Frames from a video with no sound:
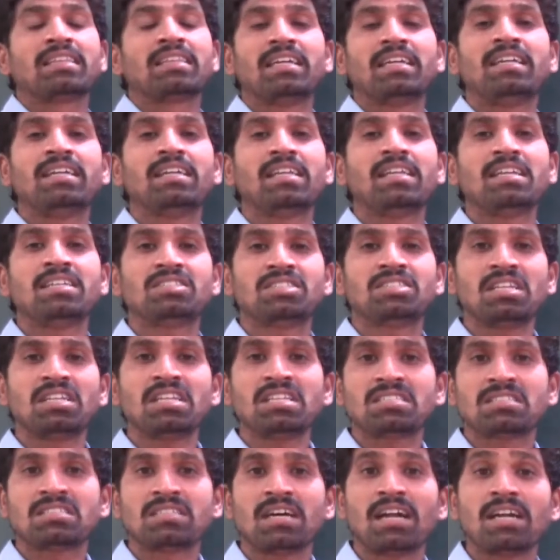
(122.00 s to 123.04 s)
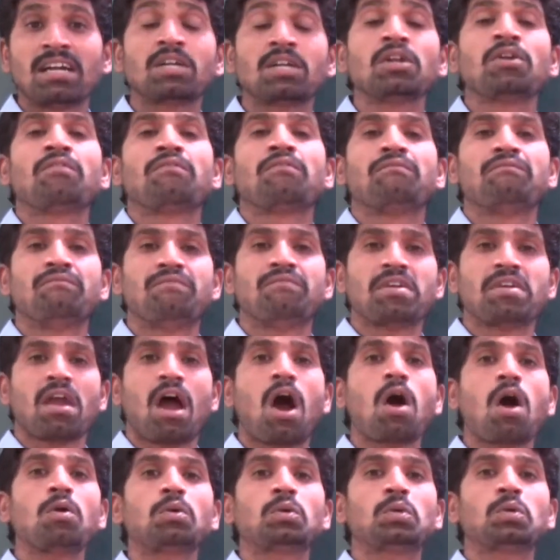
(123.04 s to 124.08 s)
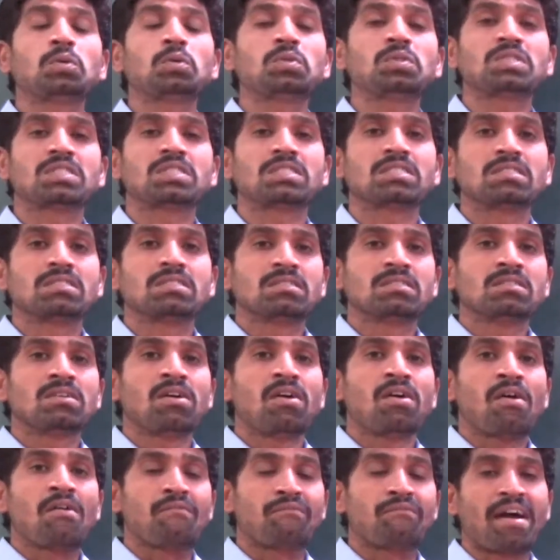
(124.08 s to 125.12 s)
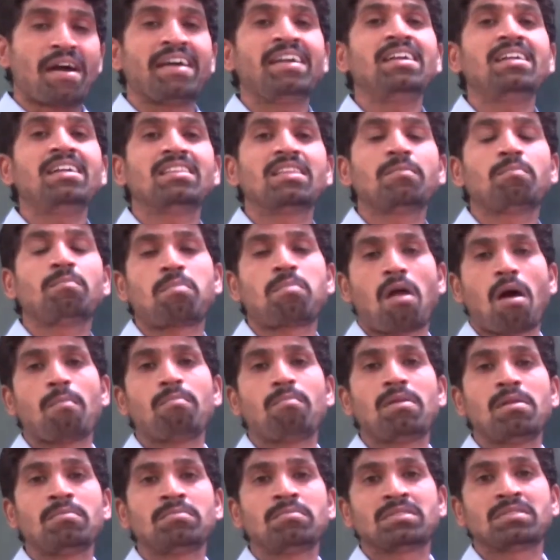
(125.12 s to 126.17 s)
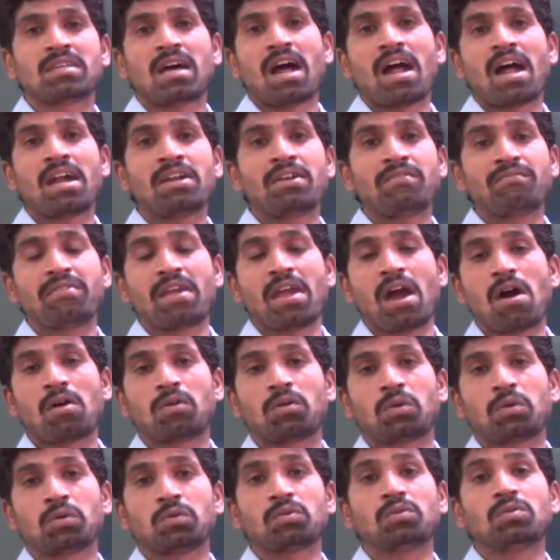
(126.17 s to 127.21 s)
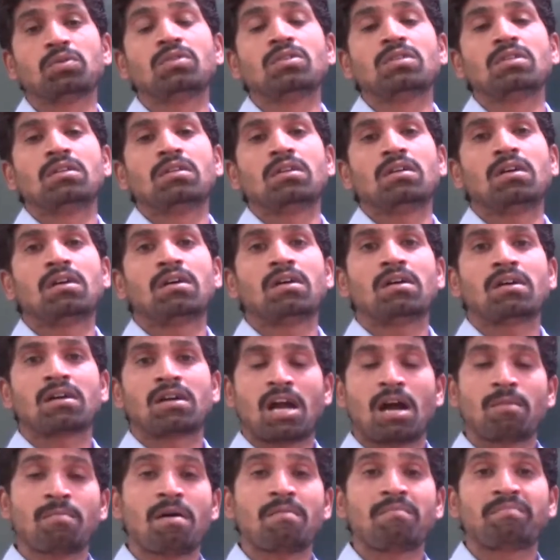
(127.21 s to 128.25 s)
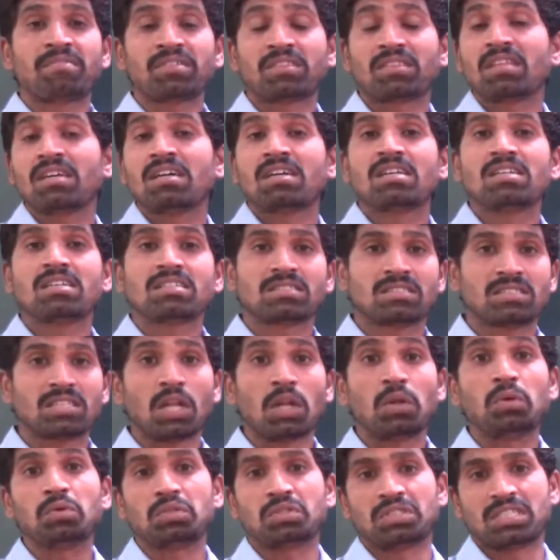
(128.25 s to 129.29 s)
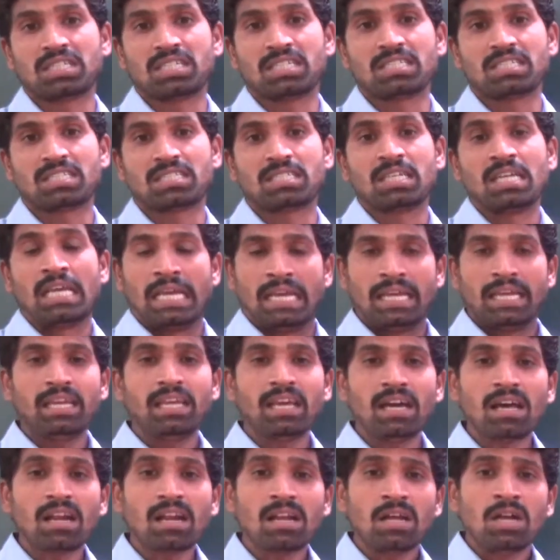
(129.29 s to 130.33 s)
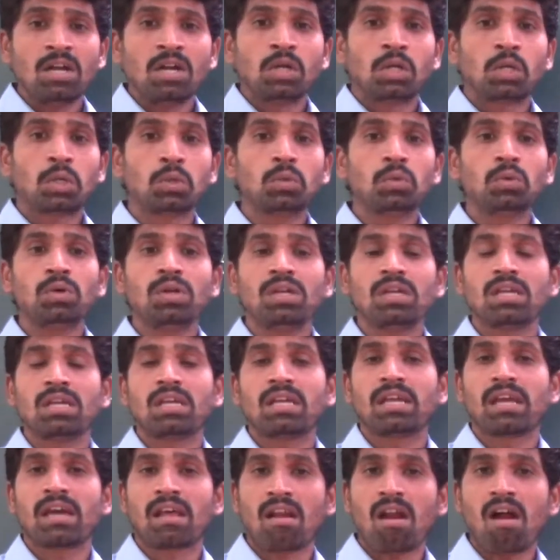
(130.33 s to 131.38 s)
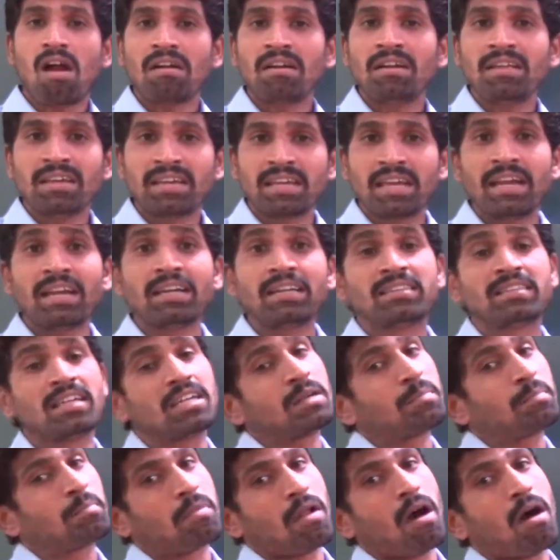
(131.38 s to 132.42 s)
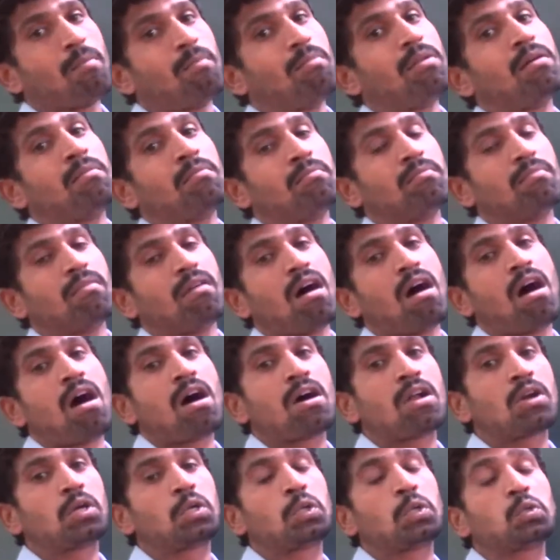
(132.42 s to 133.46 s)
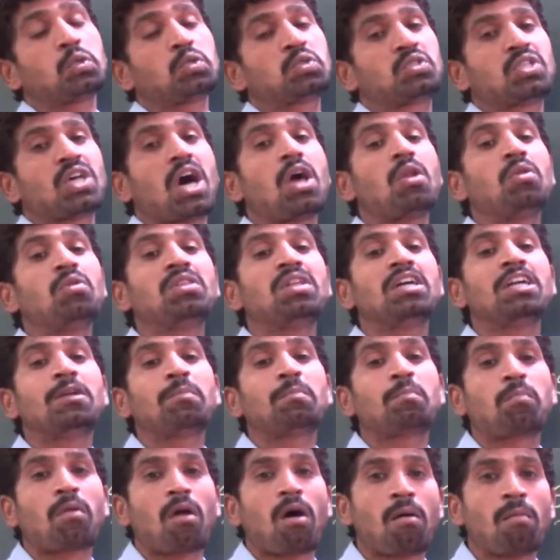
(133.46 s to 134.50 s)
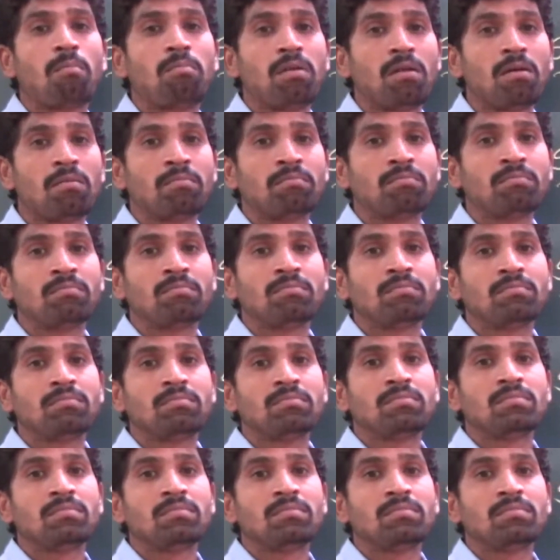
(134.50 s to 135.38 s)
The intention is that we have to find the problems and we have to come up with solutions. Here to eradicate that problem or to solve that problem,